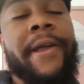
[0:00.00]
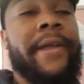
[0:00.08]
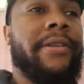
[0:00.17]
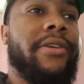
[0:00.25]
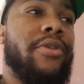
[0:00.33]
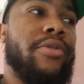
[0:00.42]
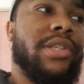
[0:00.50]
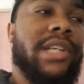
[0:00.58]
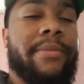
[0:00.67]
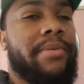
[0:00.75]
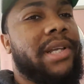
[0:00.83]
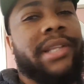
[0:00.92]
and Goku's
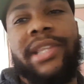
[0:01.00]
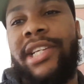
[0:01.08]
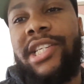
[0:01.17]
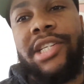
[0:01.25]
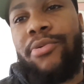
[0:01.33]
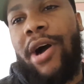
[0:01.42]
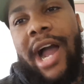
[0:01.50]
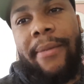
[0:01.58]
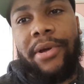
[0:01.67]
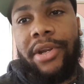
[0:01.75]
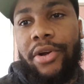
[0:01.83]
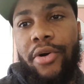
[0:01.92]
like, but this is why
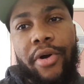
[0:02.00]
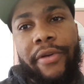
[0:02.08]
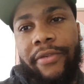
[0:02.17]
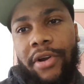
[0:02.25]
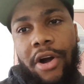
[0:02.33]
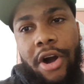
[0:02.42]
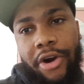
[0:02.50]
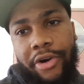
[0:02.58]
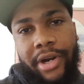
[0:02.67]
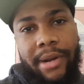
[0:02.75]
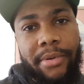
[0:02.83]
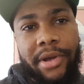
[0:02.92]
I'm gonna go even harder,
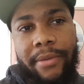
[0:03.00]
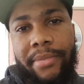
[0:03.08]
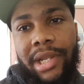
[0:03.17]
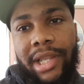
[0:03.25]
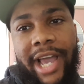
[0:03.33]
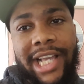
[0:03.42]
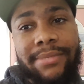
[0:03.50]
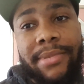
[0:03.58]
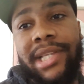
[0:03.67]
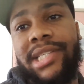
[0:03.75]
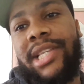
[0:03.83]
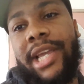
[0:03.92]
and I'm gonna be the last
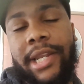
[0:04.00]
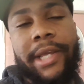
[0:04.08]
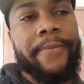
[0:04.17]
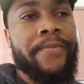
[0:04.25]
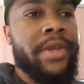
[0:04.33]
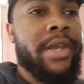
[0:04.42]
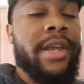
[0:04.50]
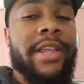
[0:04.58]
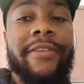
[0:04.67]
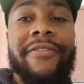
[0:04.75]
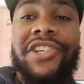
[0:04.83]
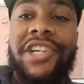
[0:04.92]
man standing.
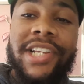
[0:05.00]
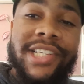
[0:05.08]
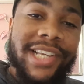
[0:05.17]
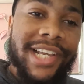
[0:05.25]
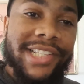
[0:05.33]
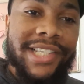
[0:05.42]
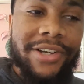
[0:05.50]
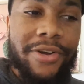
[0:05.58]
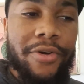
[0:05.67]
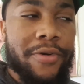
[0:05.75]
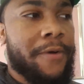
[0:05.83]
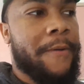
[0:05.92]
And then Vegeta says to
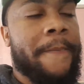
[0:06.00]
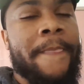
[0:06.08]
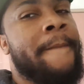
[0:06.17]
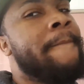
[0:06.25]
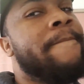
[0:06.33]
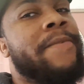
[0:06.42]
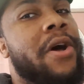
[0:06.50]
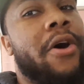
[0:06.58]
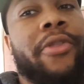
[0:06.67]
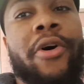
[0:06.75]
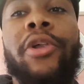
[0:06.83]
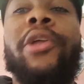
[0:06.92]
Goku,
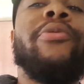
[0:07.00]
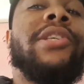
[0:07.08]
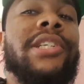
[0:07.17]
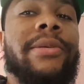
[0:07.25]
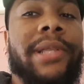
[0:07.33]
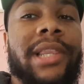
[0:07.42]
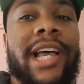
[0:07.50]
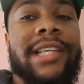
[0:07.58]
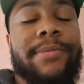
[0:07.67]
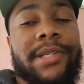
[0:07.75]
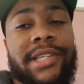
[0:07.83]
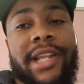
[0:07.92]
no, the only one's gonna be
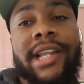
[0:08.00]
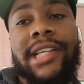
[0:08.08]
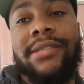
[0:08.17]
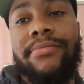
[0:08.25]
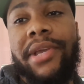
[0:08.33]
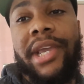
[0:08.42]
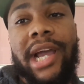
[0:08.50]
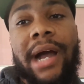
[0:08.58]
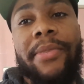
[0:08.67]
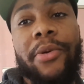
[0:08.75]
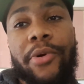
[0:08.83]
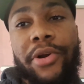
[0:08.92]
last man standing is me.
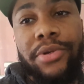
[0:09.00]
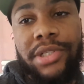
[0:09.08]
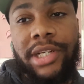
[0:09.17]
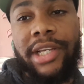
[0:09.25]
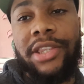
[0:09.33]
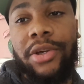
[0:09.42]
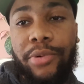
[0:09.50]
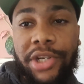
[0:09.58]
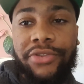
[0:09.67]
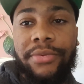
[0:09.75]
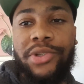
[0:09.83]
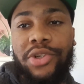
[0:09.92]
I'm the one who's gonna get the
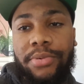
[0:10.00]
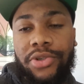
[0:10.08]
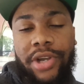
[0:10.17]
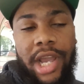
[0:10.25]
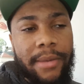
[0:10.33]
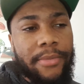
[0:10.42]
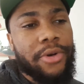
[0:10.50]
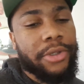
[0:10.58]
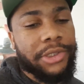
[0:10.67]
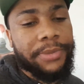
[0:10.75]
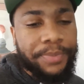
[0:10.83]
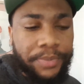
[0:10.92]
wish from the Super Dragon
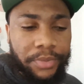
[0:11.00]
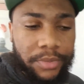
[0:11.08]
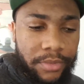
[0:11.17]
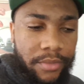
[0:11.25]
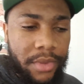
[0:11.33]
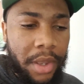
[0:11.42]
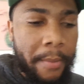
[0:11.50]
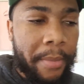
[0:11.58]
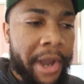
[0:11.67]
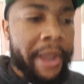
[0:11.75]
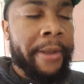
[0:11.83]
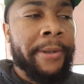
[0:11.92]
Balls.
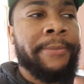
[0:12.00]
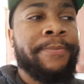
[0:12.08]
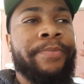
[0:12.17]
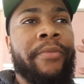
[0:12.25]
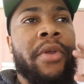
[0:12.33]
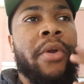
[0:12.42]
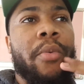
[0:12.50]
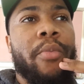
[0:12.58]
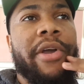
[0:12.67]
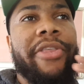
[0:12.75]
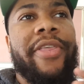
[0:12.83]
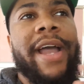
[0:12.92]
But
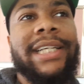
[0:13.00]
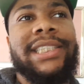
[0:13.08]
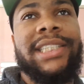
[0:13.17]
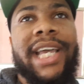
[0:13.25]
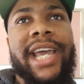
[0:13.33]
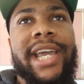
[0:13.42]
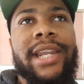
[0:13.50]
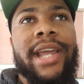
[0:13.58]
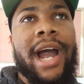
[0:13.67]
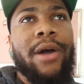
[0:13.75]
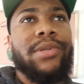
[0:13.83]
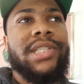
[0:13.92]
with that said,
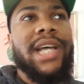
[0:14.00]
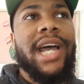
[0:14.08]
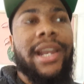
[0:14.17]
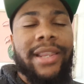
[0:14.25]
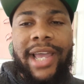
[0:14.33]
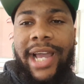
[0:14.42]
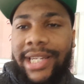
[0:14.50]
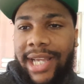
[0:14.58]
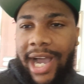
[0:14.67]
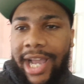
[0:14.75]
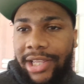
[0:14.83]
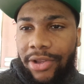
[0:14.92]
outside of that
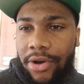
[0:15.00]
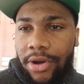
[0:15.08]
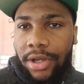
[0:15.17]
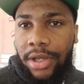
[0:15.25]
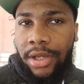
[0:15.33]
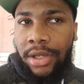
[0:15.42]
dialogue,